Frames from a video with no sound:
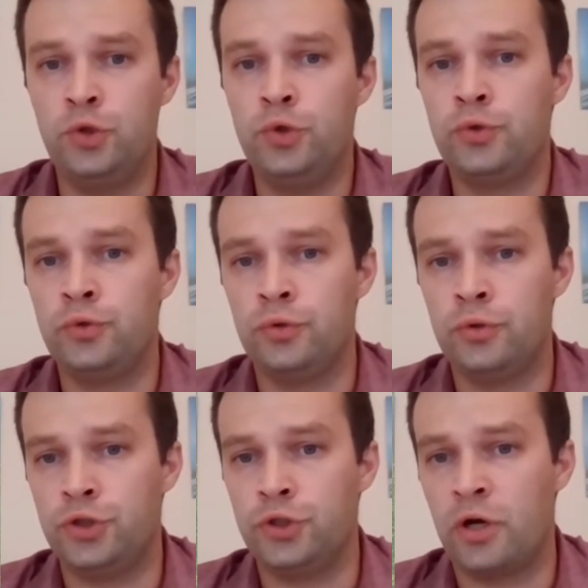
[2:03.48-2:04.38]
due to
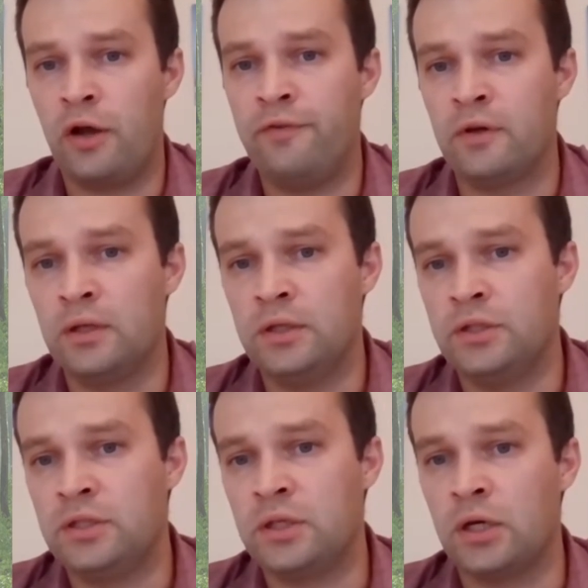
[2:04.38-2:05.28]
geographically
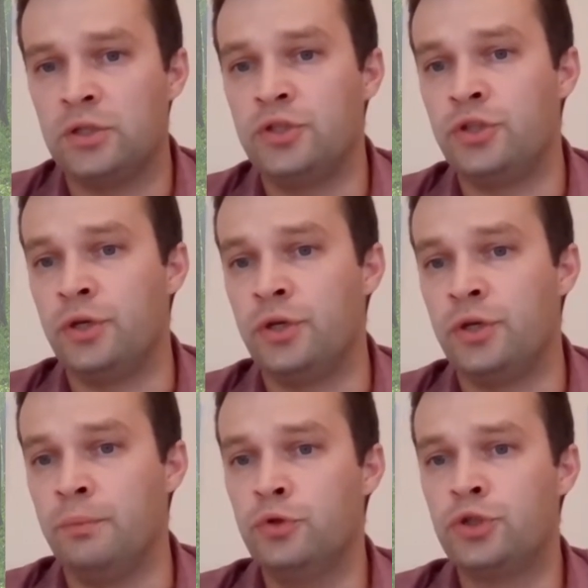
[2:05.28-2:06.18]
distinct
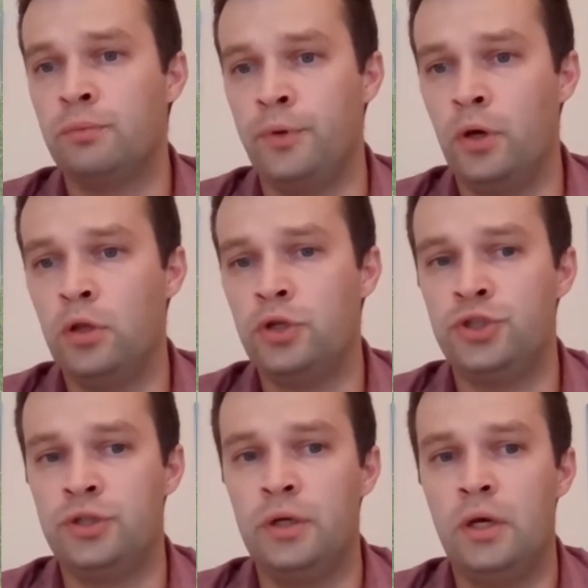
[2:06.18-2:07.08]
distribution,
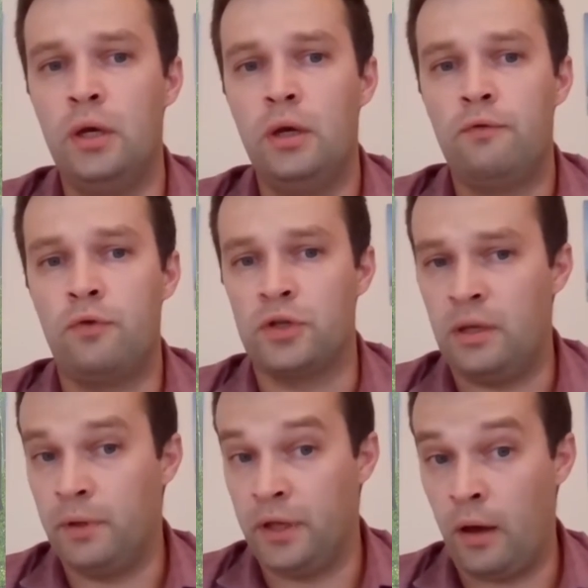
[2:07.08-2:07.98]
biology, for
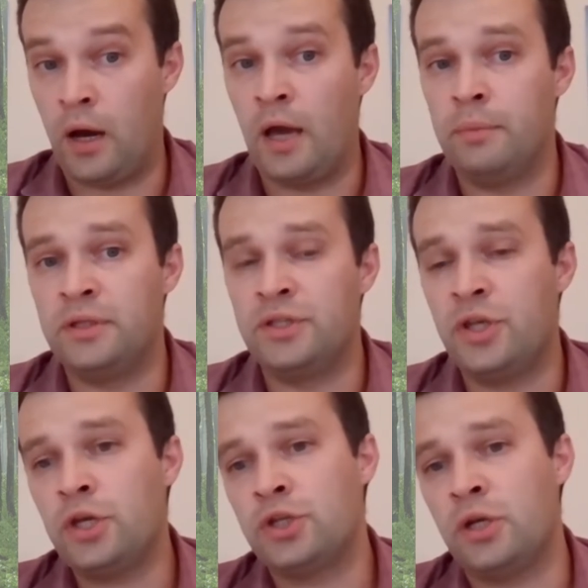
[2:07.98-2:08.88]
example, here
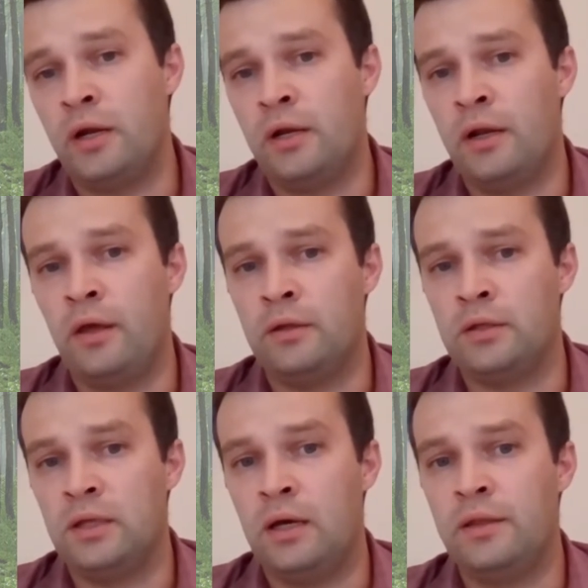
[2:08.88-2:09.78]
hybridization
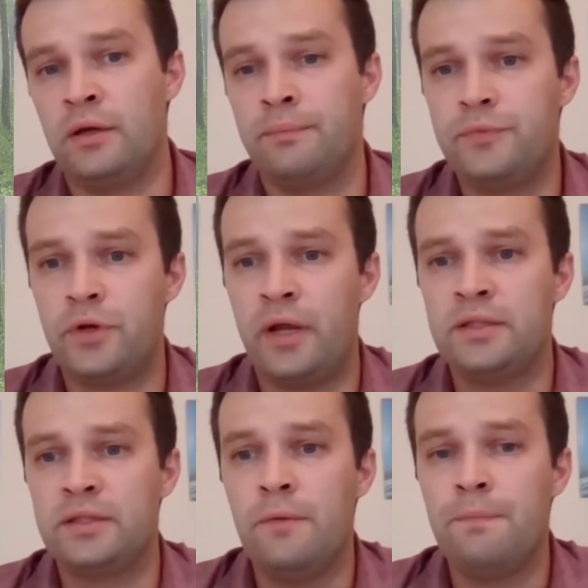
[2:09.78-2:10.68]
and other
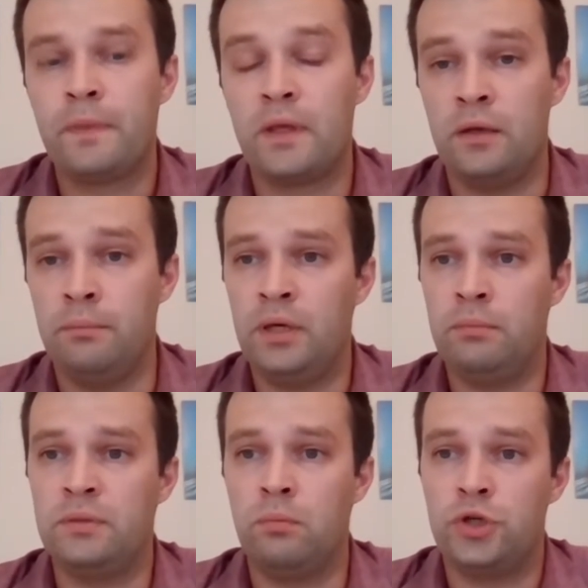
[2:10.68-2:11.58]
threats, can be a
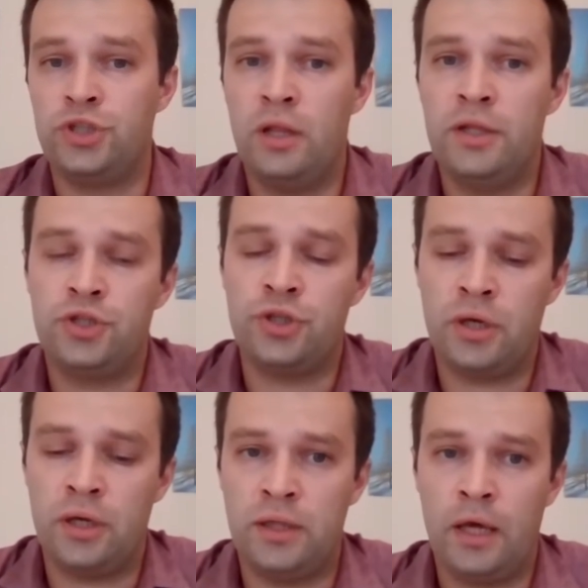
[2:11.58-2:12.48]
bit more
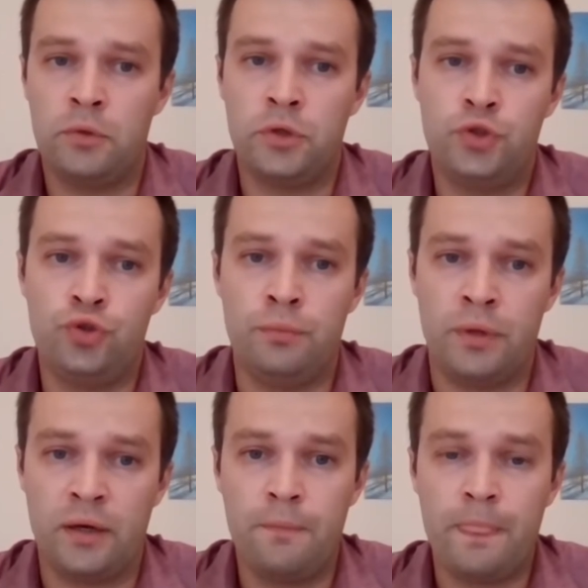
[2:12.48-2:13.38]
challenging and
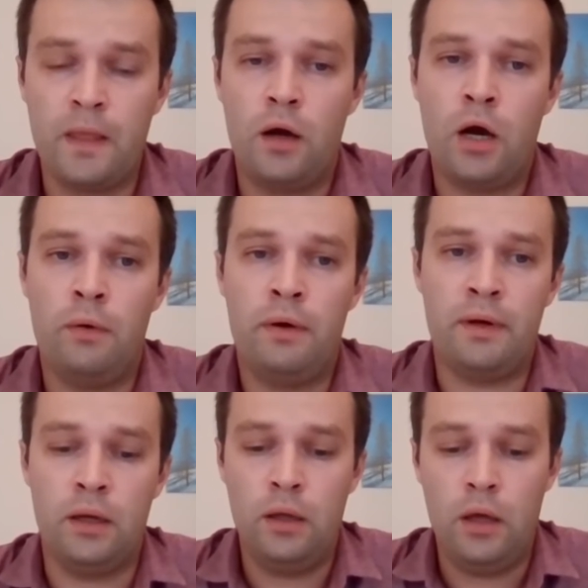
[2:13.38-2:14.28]
time-consuming.
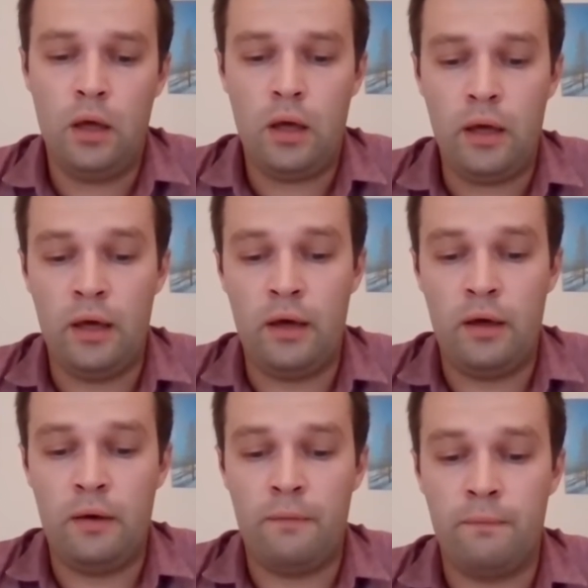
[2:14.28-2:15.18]
However,
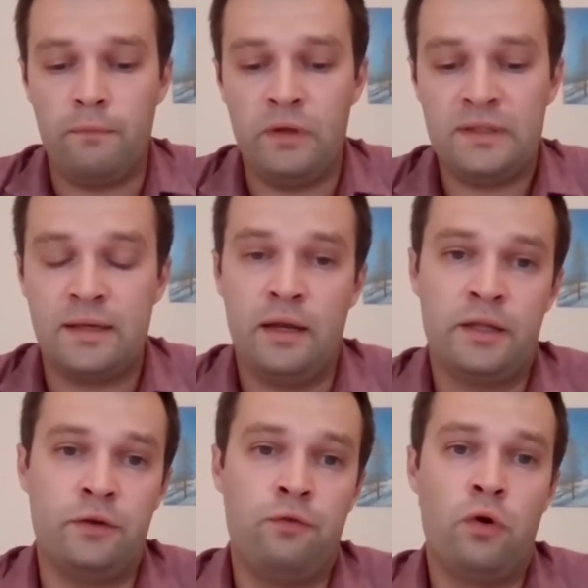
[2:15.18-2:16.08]
when
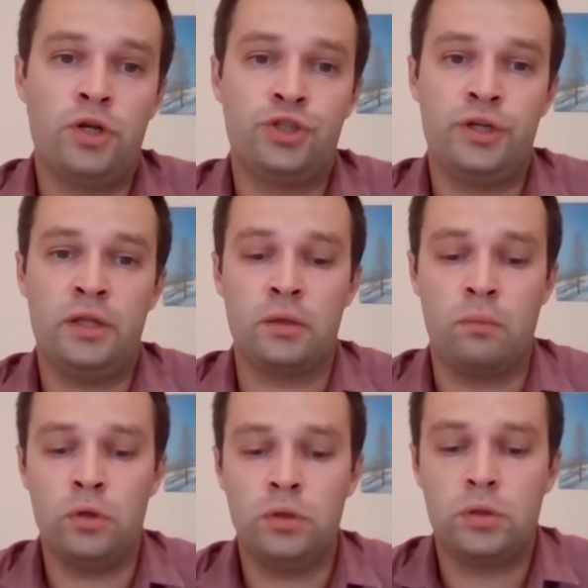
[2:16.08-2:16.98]
selecting forest genetic
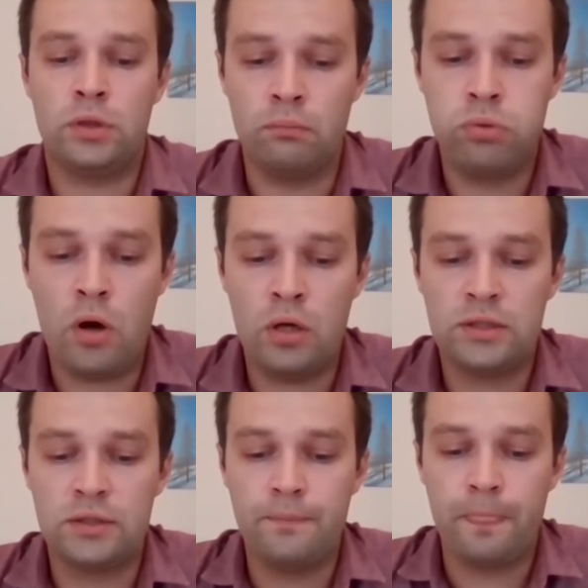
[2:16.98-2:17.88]
monitoring plots